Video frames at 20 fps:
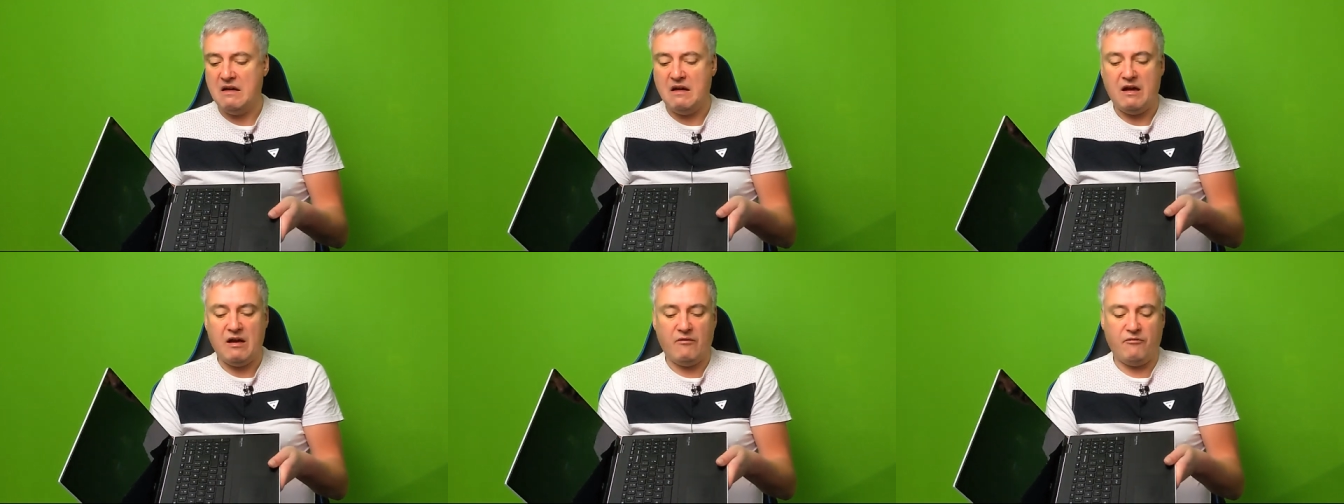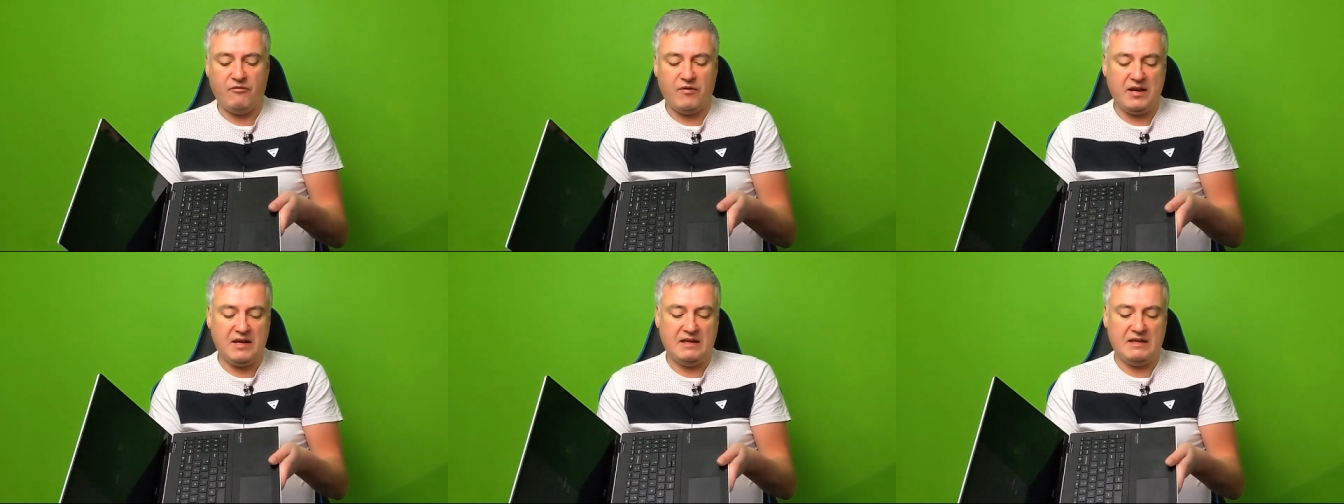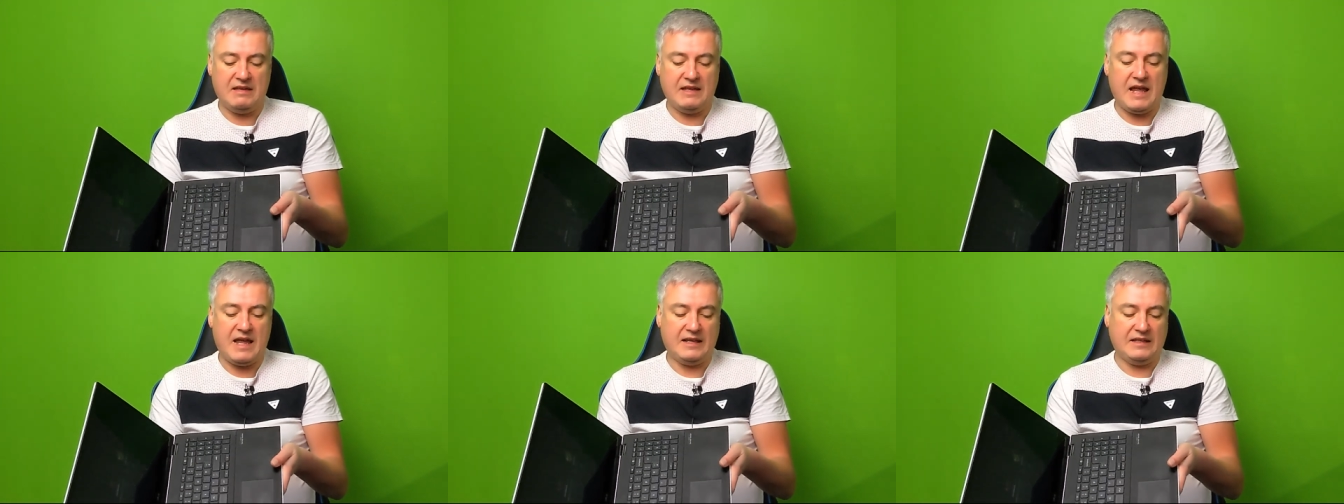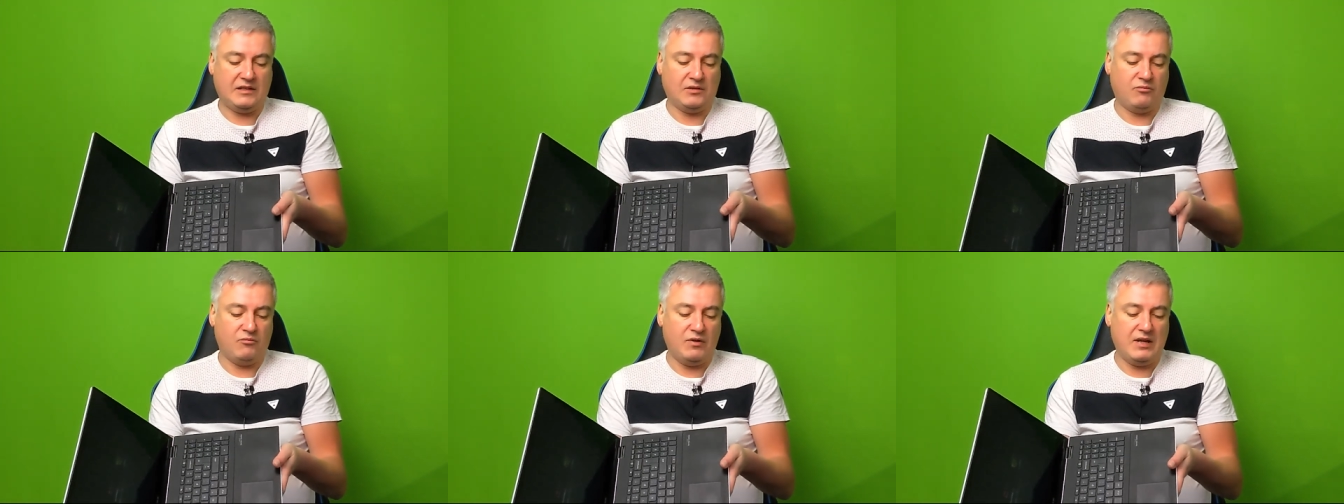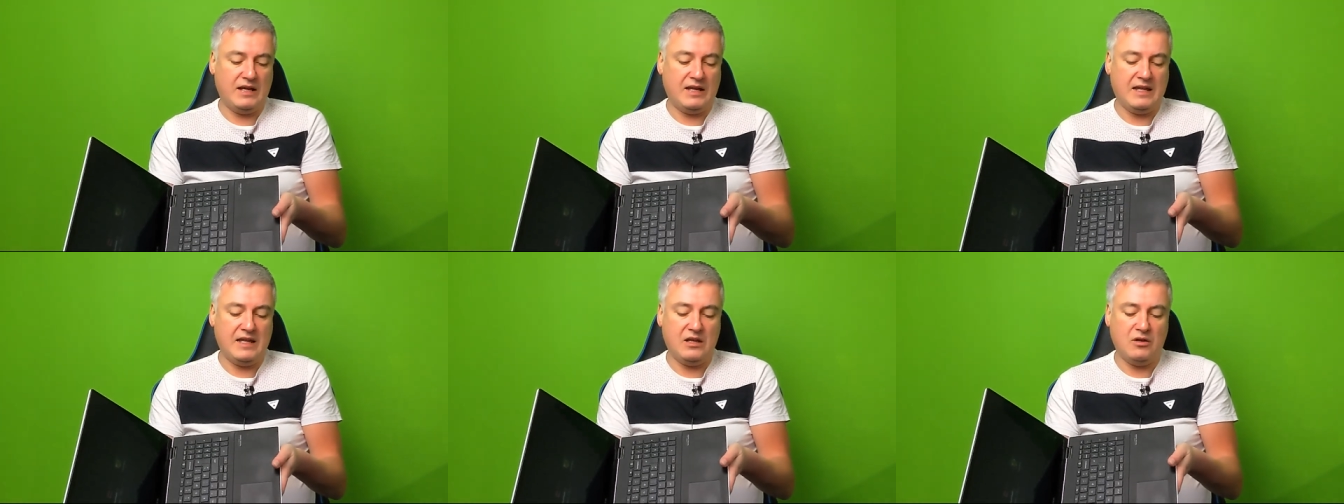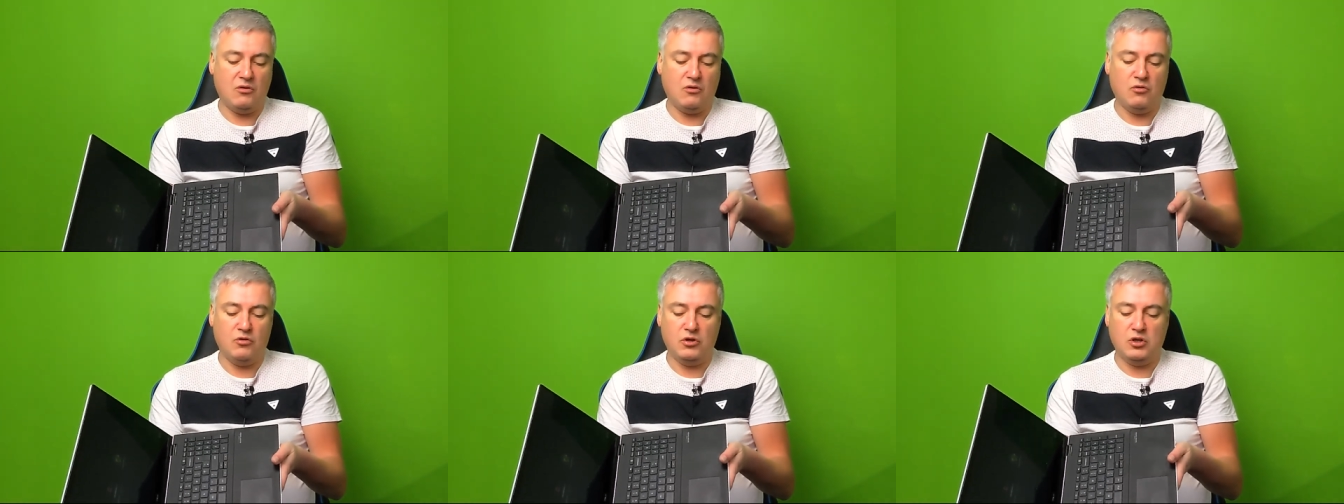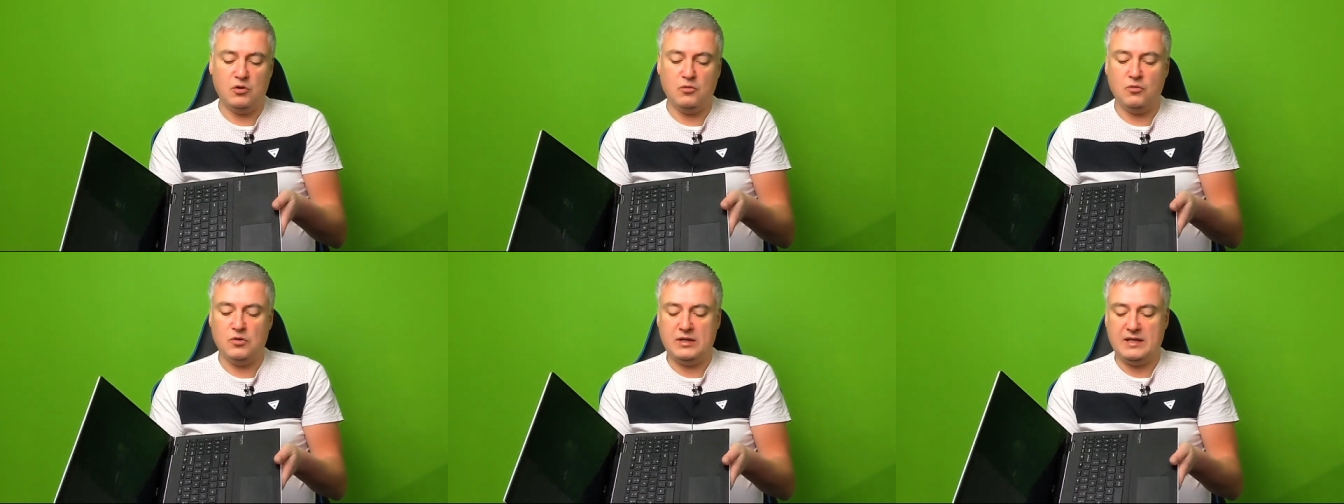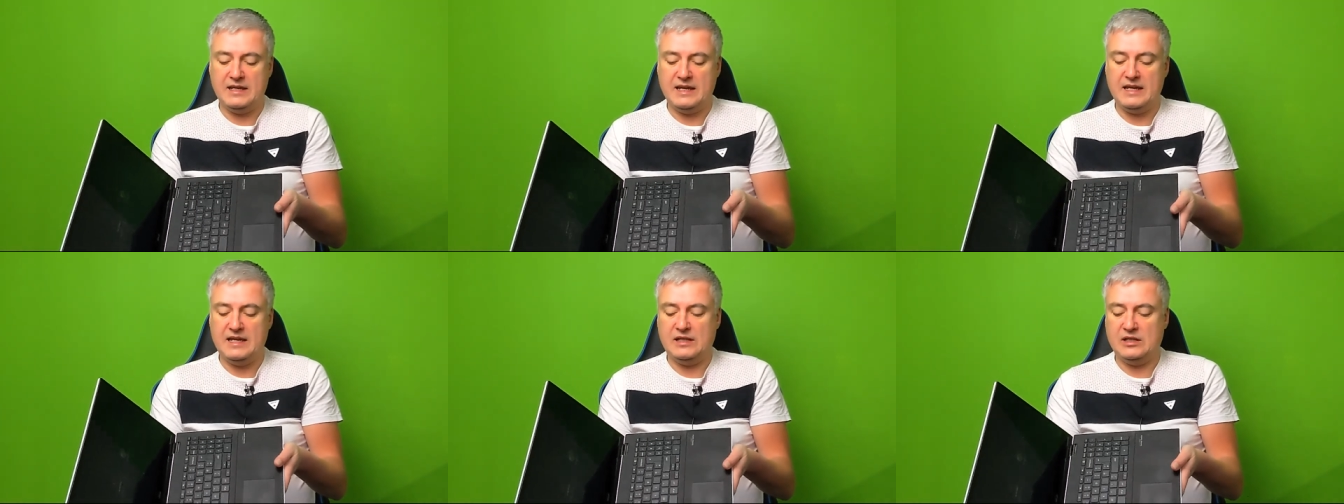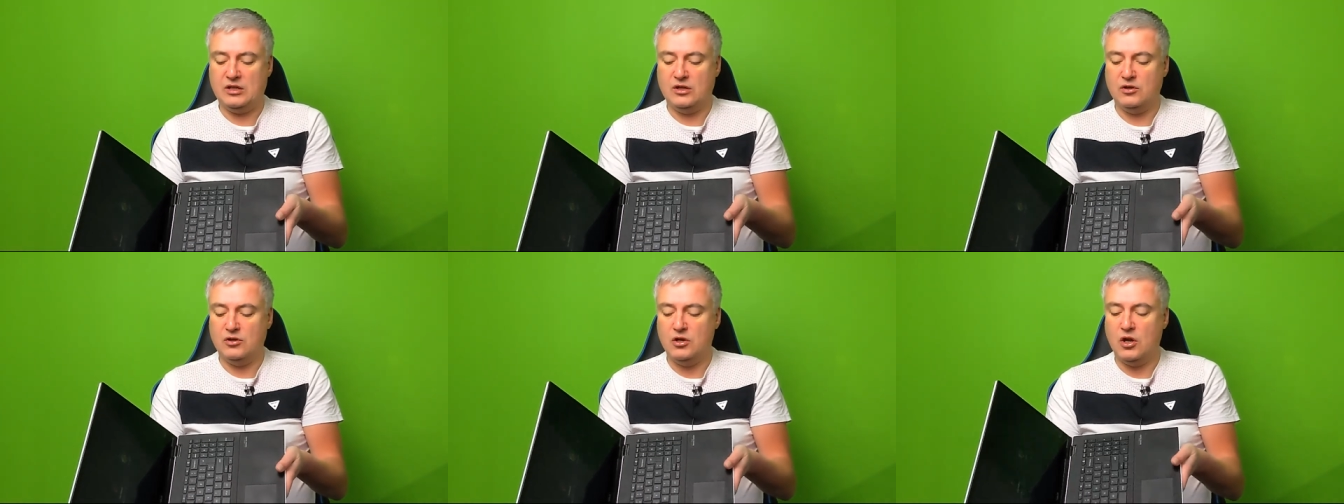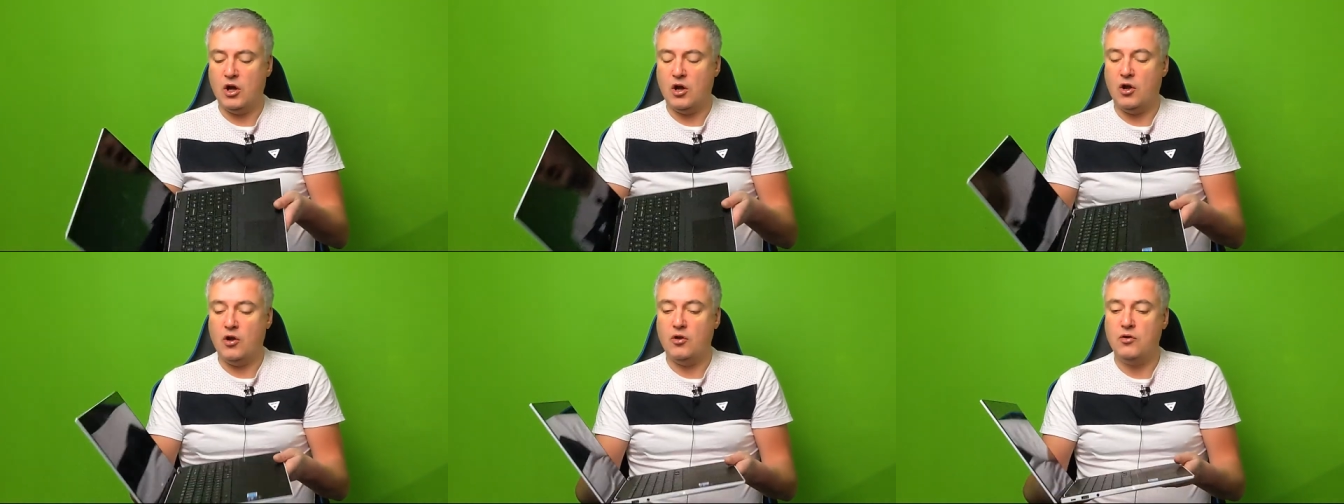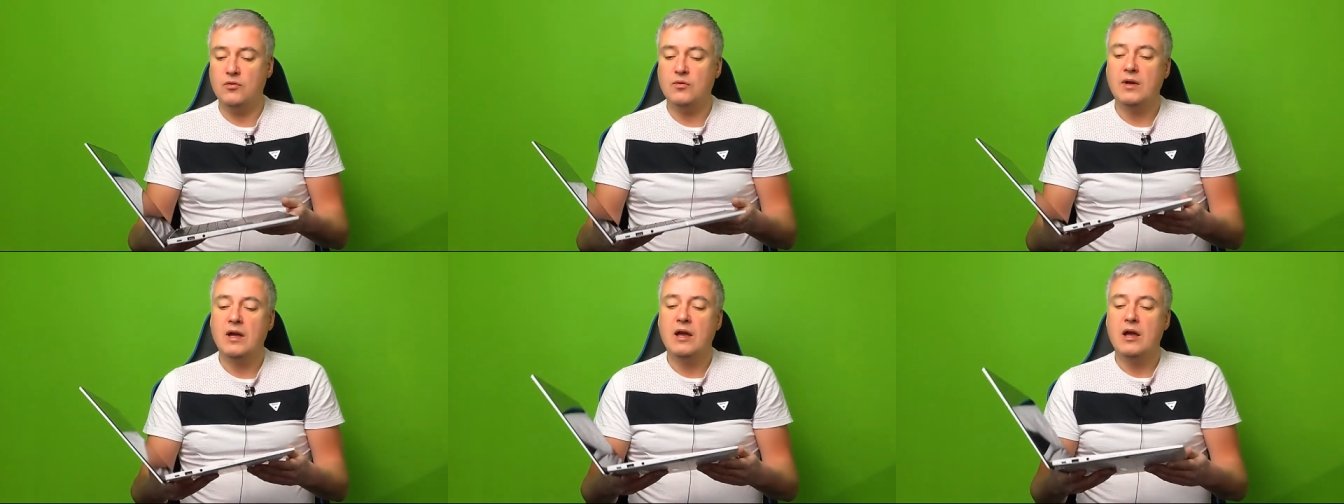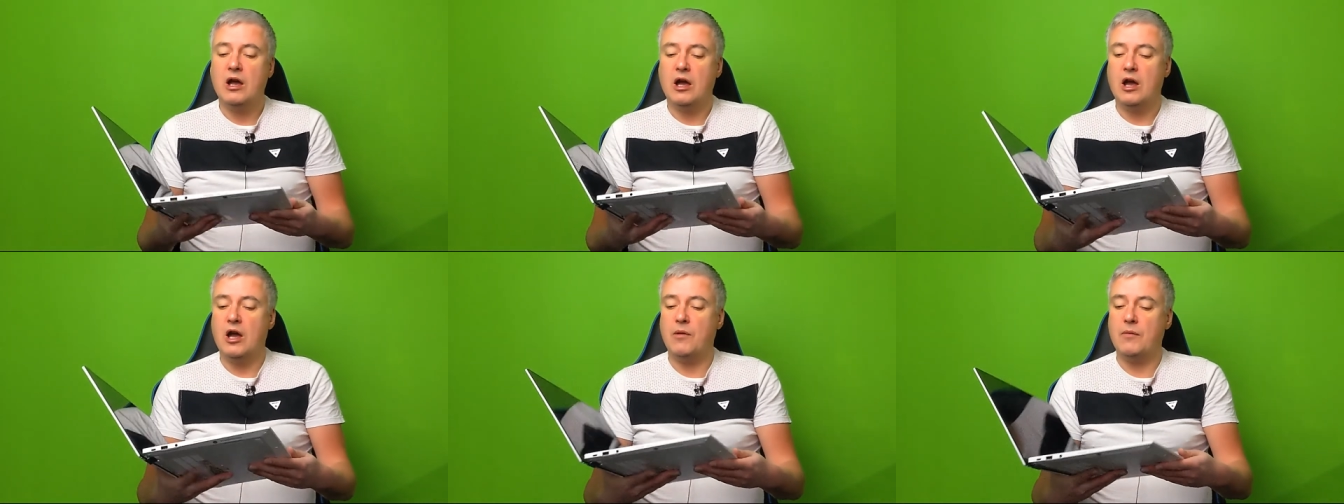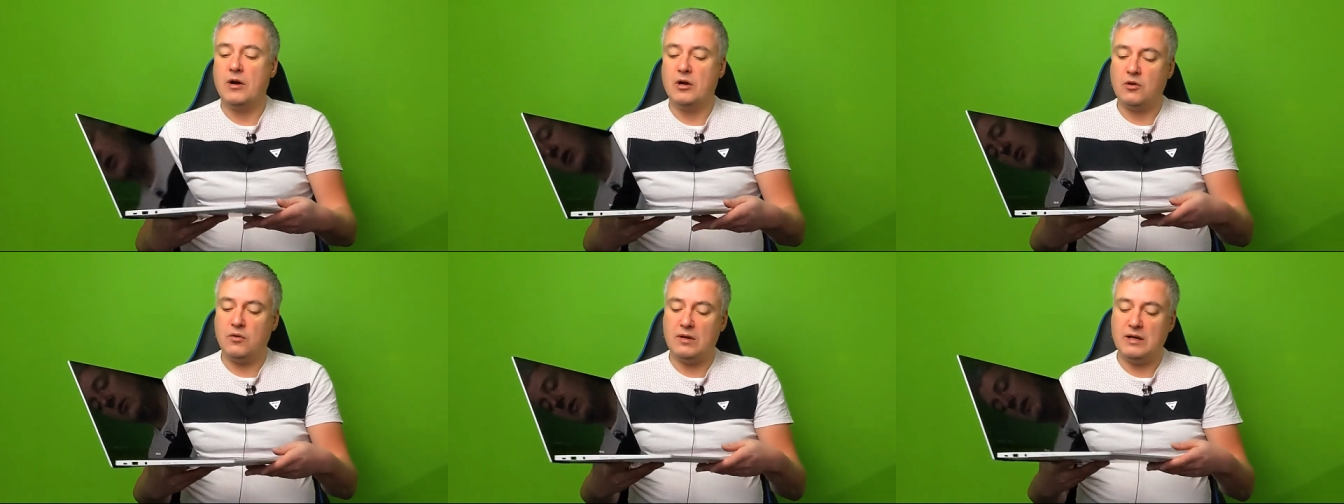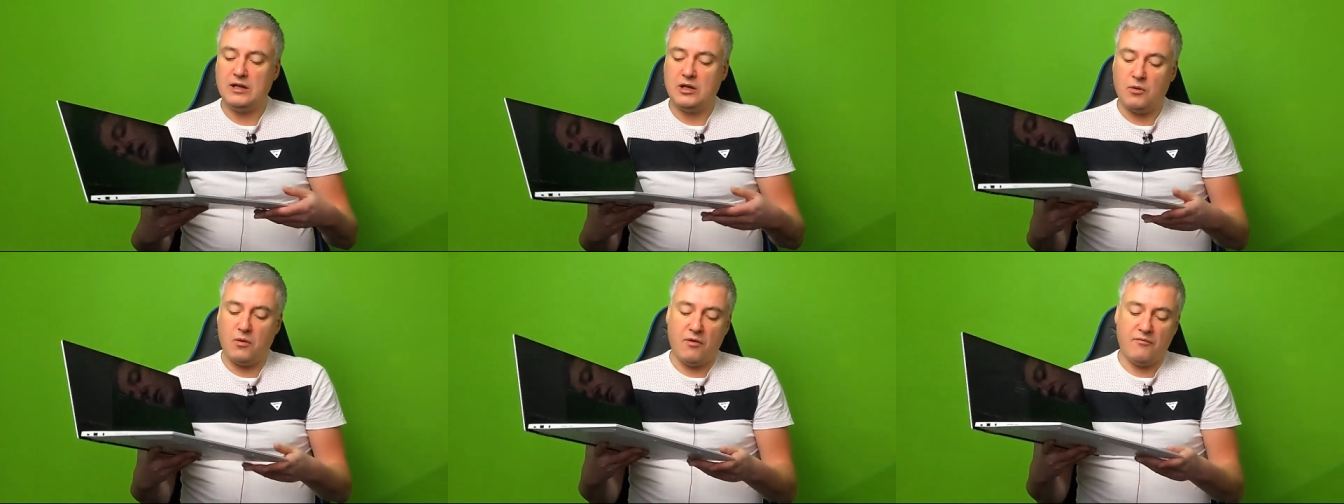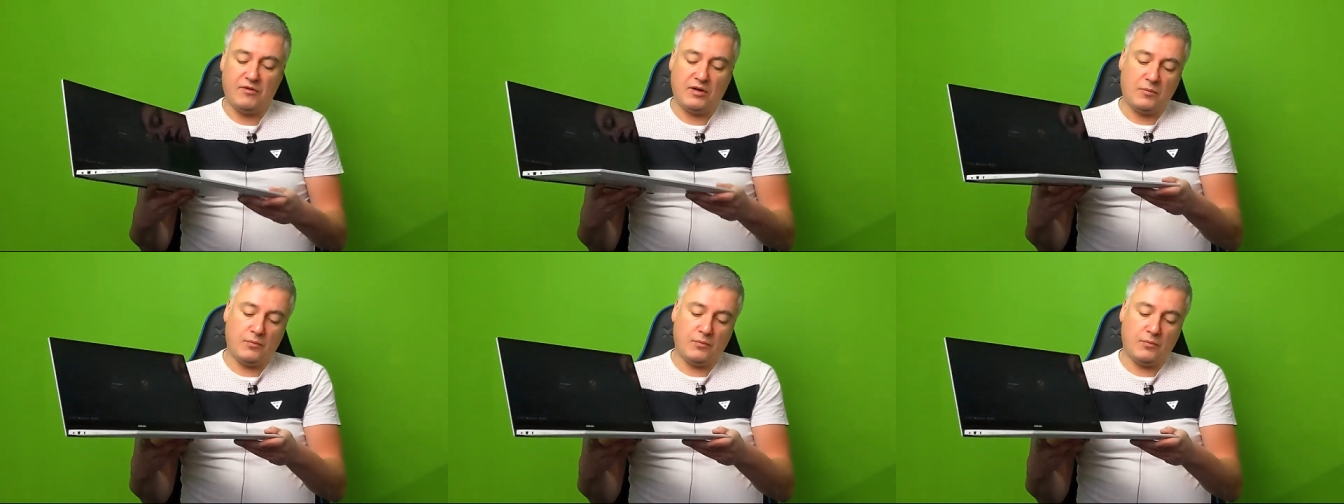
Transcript: I think that's really all you would need to know. Um, I'll quickly go over the